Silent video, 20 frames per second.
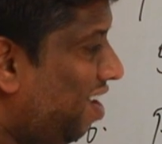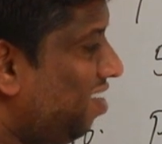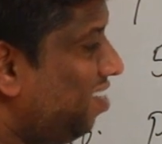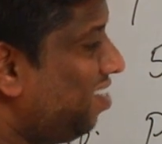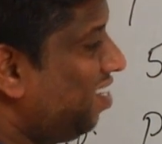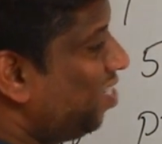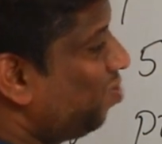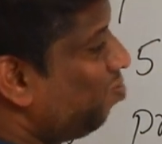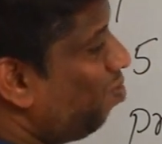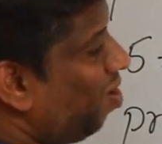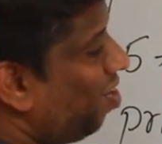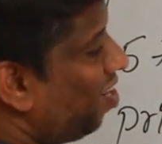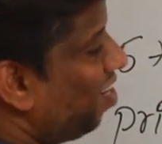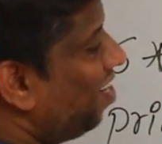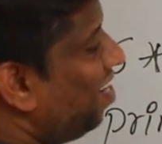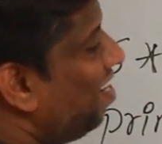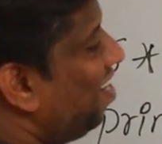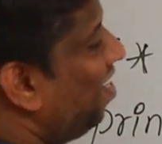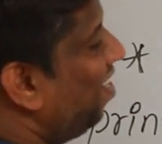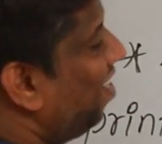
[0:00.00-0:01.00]
answer is
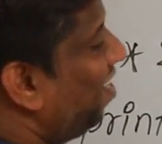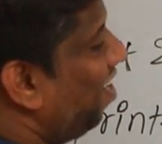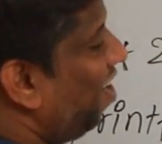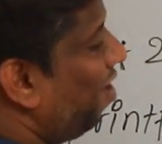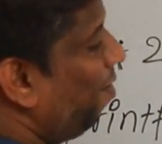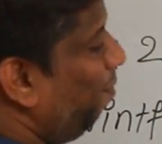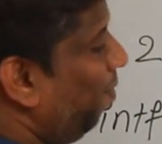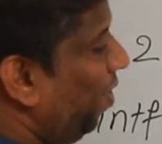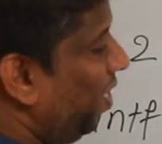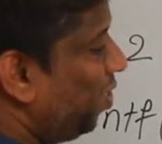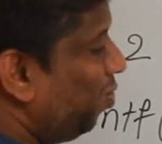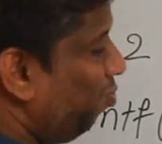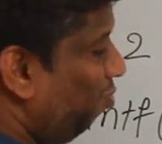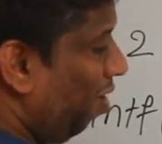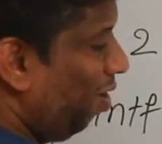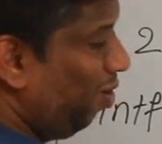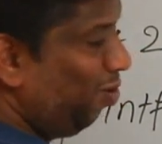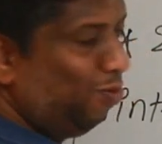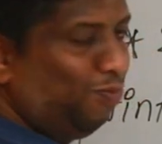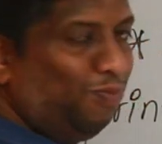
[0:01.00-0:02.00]
what? Garbage
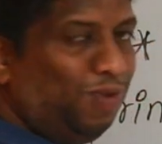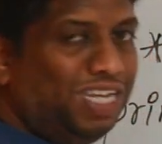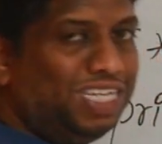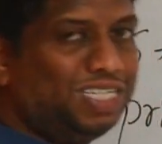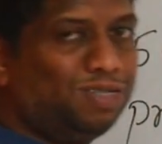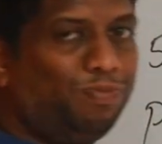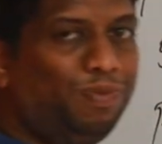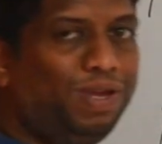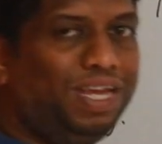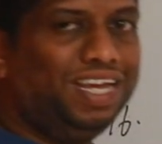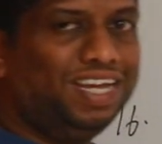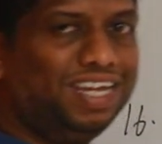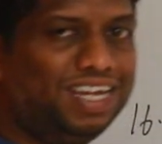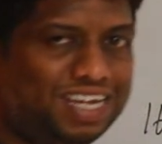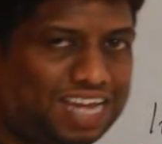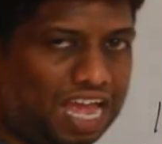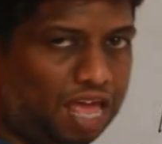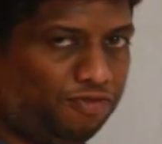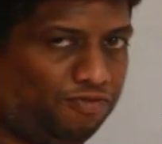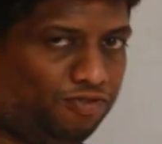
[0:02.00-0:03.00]
value. Please be
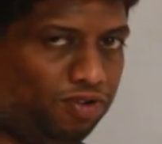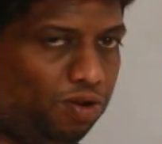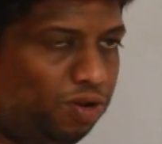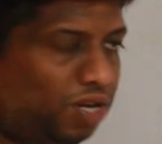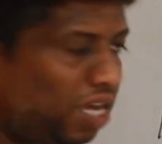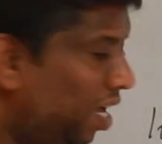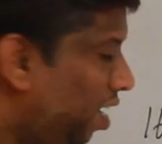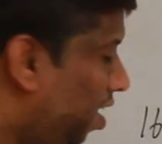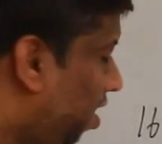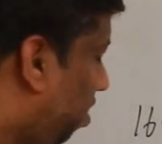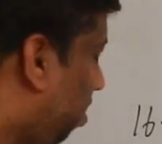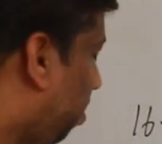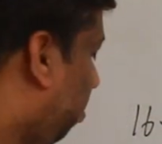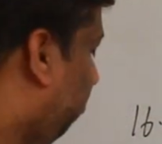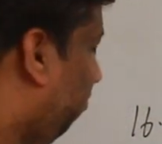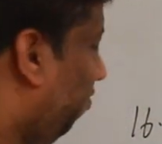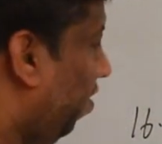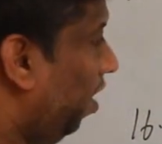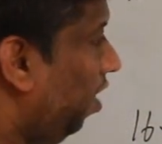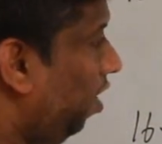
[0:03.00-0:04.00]
careful. Okay.
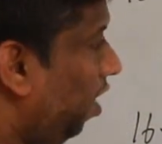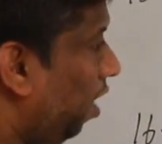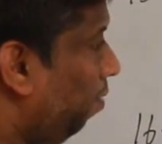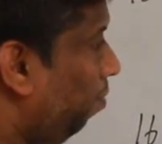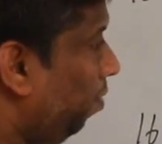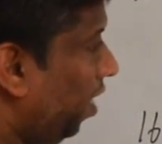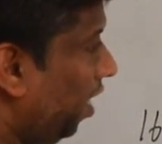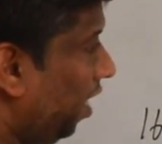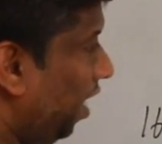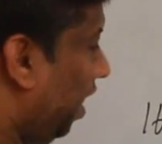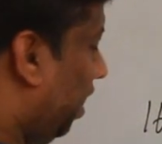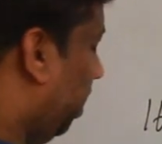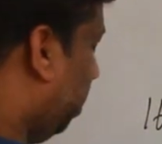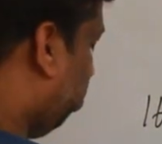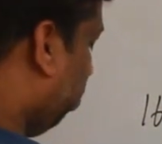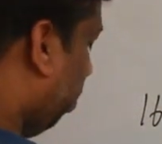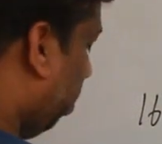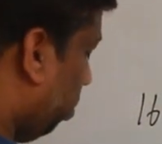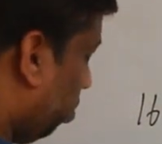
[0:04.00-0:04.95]
Well, let me take 18th one